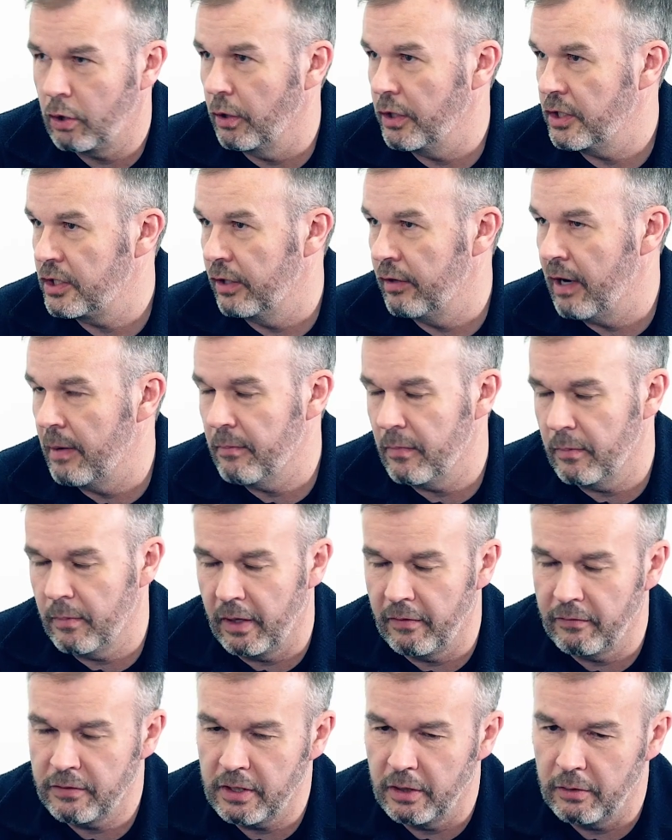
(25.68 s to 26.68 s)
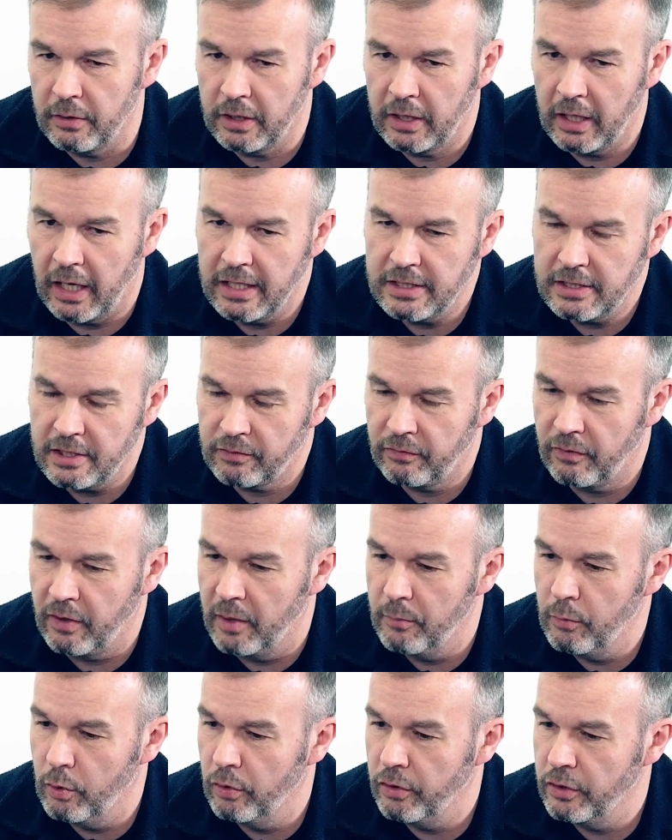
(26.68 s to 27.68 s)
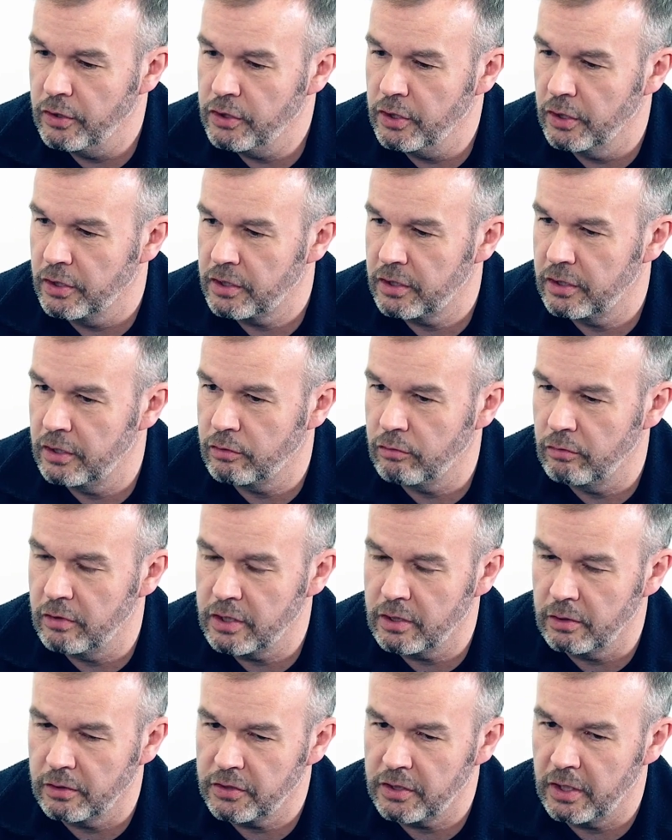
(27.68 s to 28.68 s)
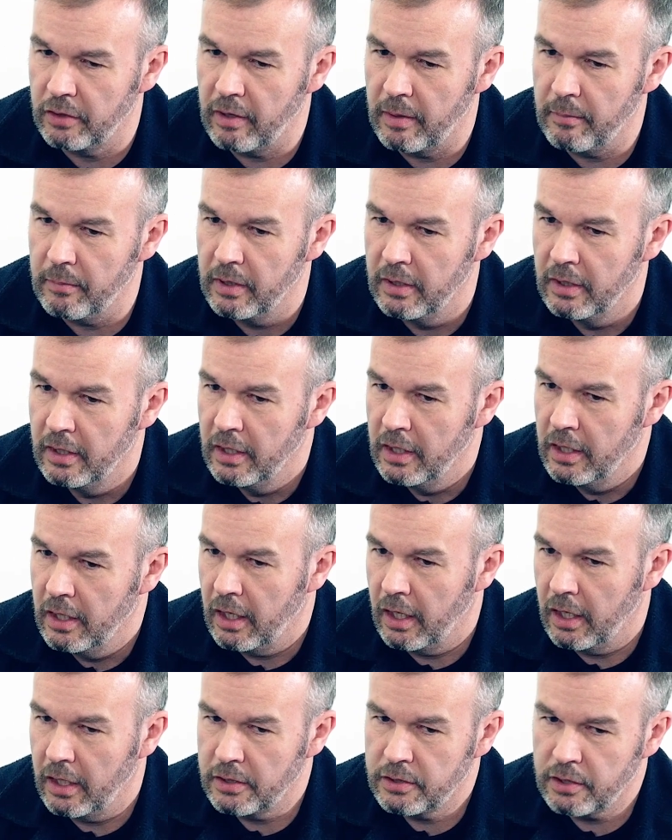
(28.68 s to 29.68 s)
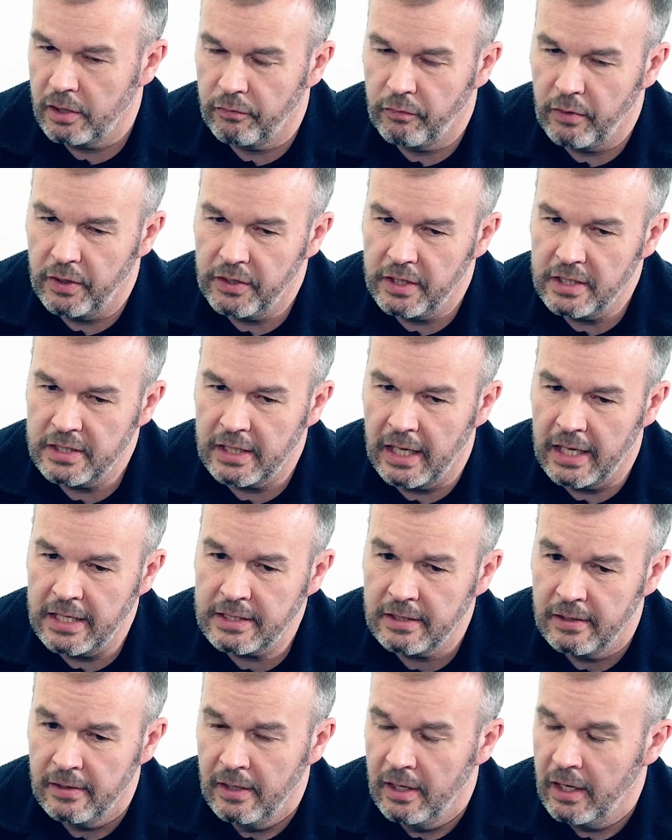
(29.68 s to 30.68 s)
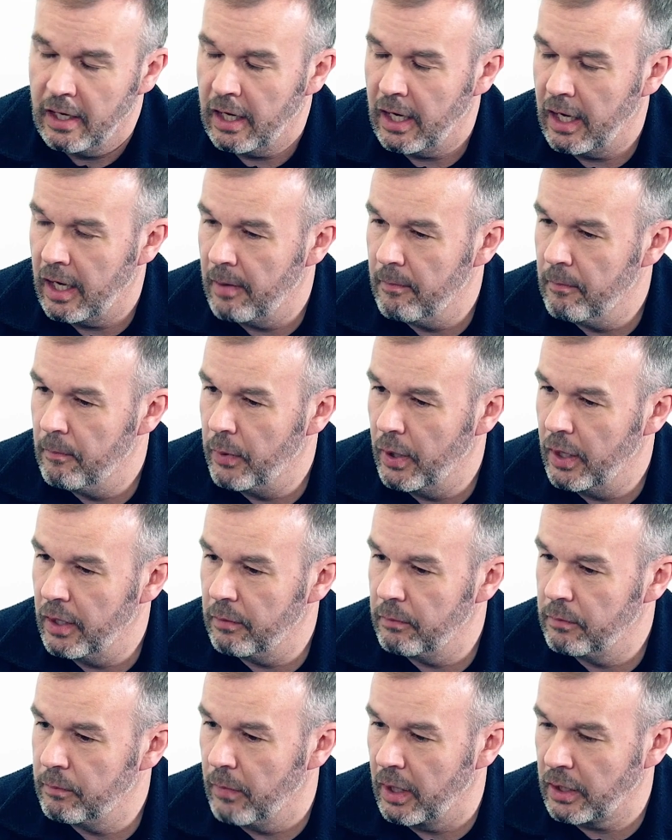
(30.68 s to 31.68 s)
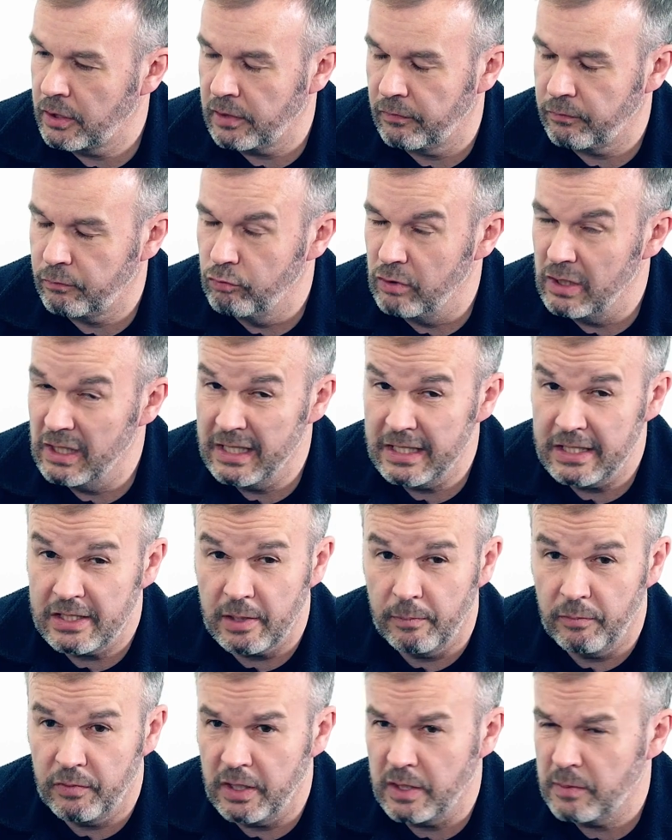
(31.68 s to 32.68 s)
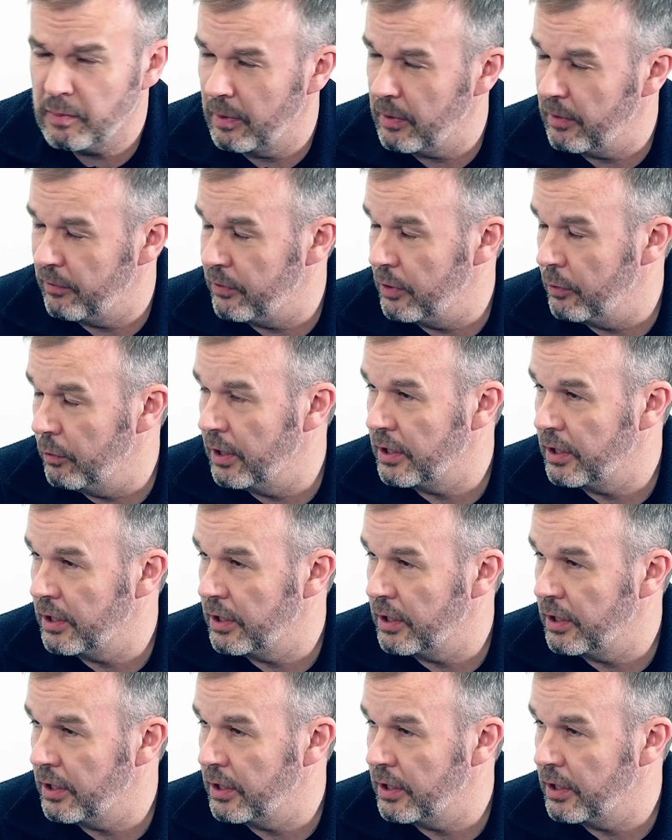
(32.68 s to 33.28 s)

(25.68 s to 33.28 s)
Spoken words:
call it CRM. Obviously, it caters far more than just the traditional CRM software these days. But Microsoft released something, it's probably a few